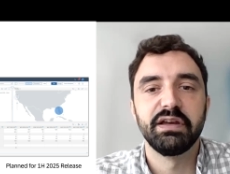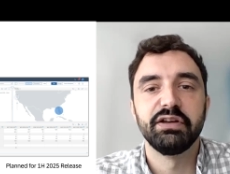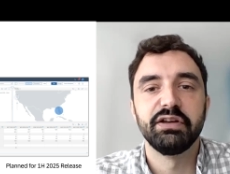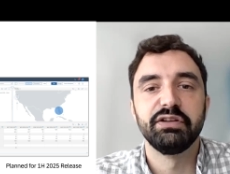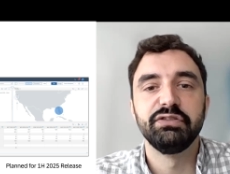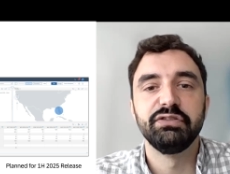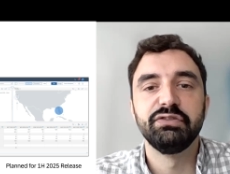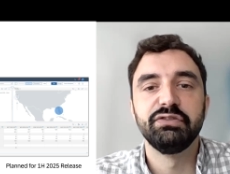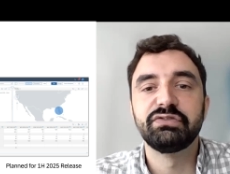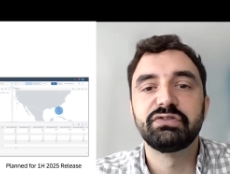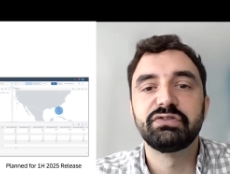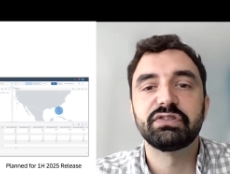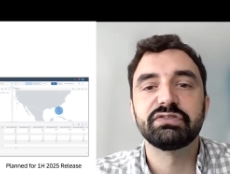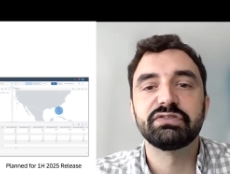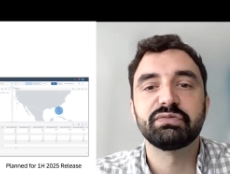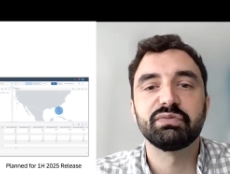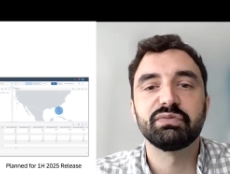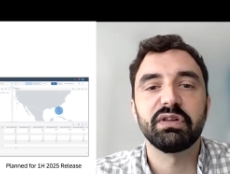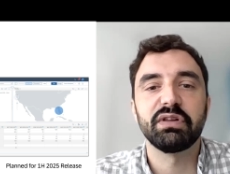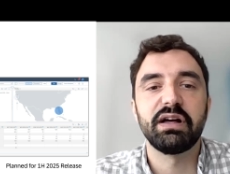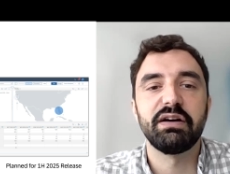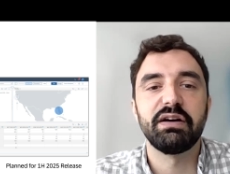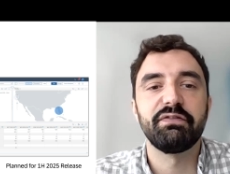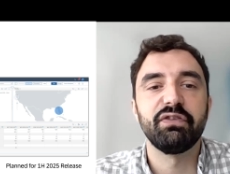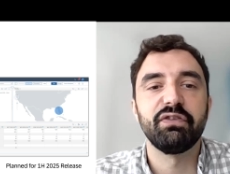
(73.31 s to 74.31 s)
Users
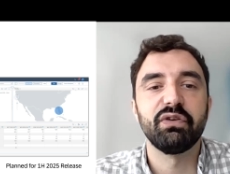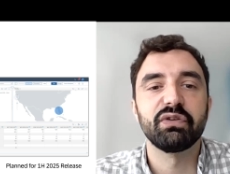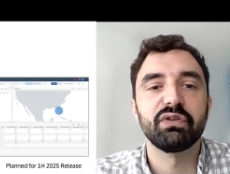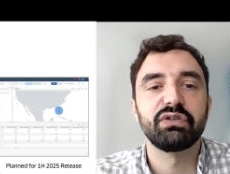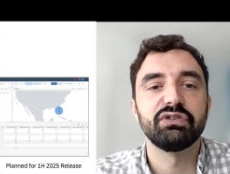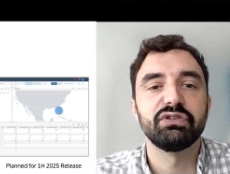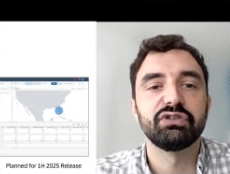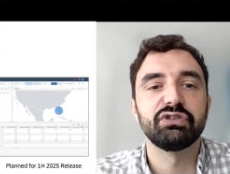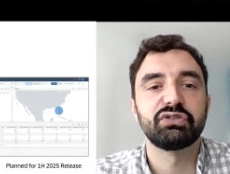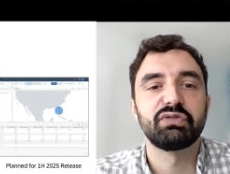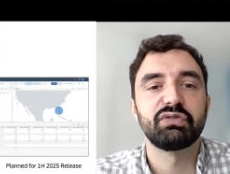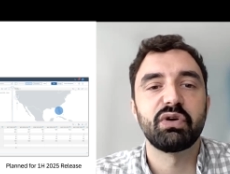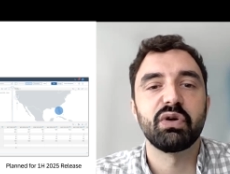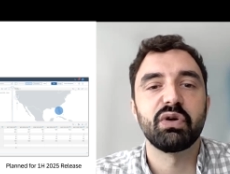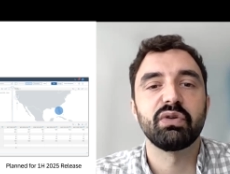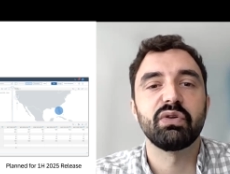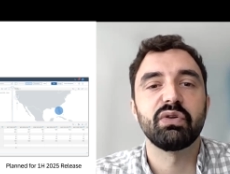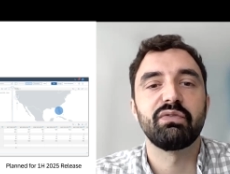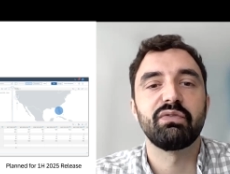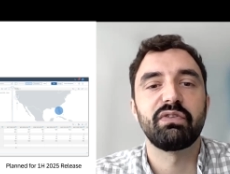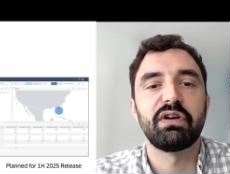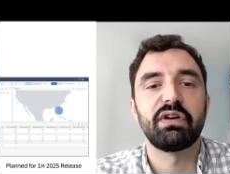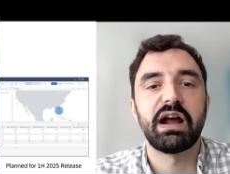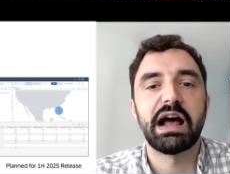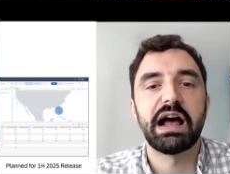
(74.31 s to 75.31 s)
will have full control
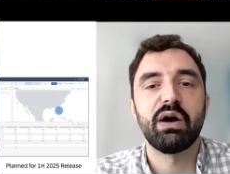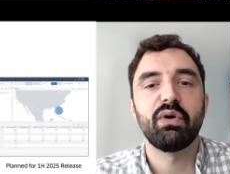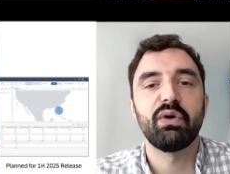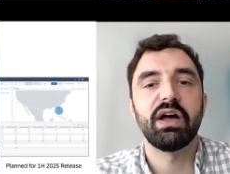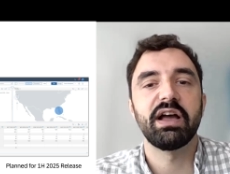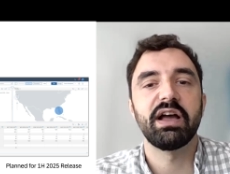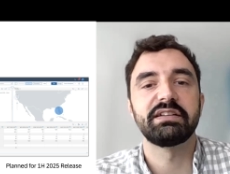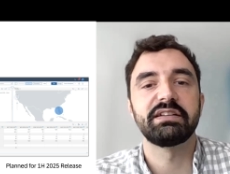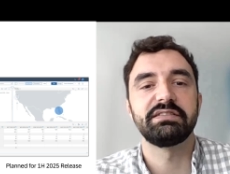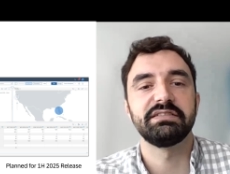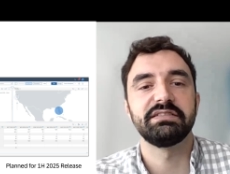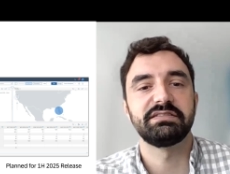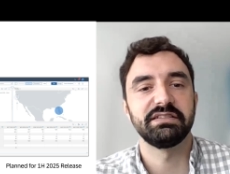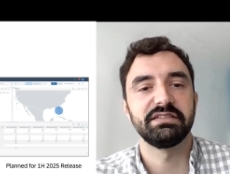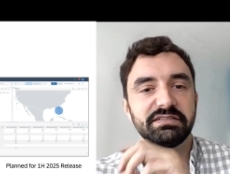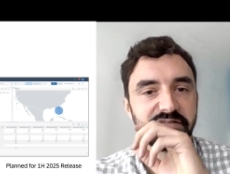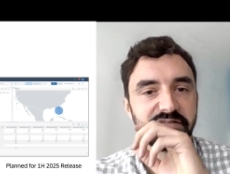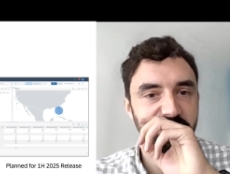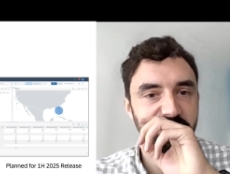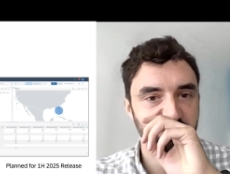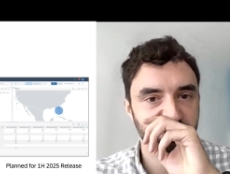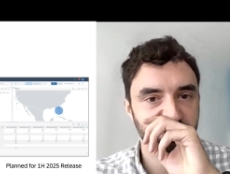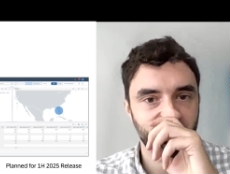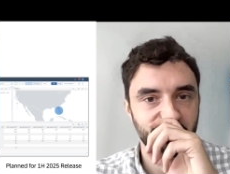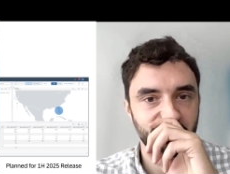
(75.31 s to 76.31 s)
over how excesses
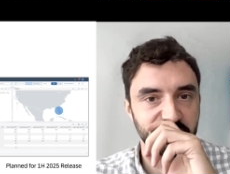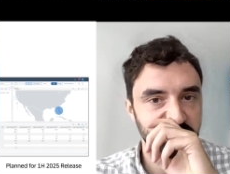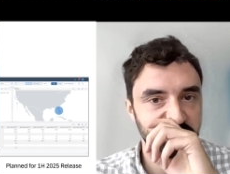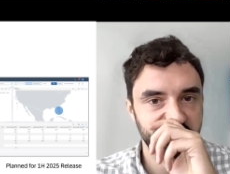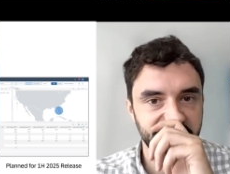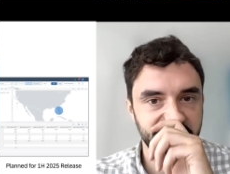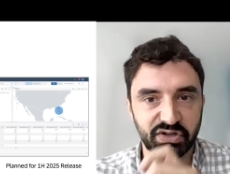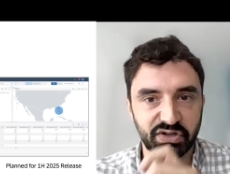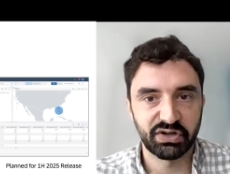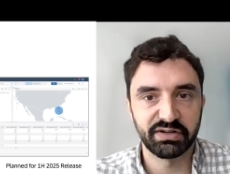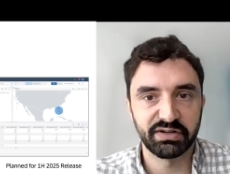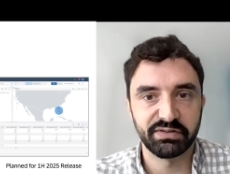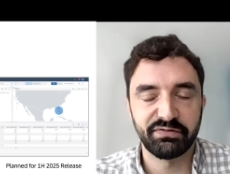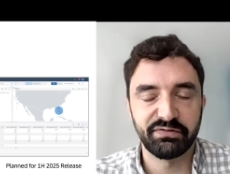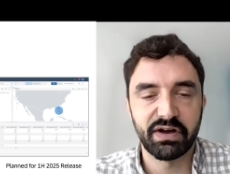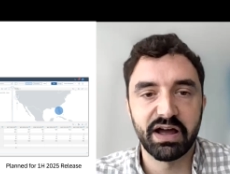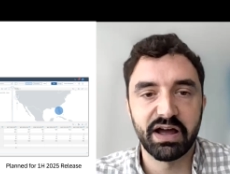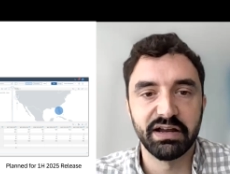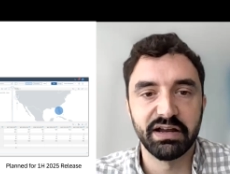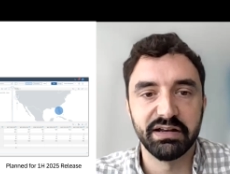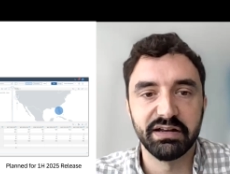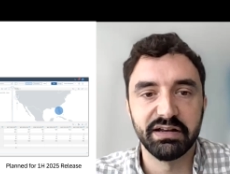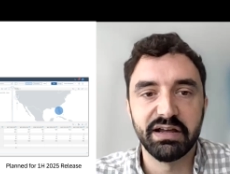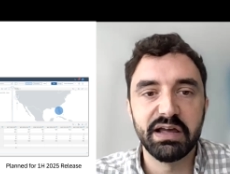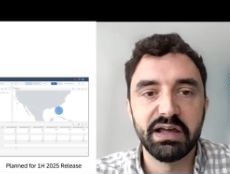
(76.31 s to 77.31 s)
and shortages are
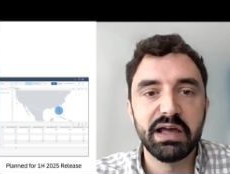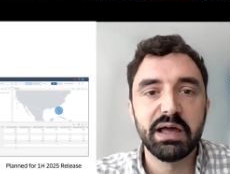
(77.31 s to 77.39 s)
defined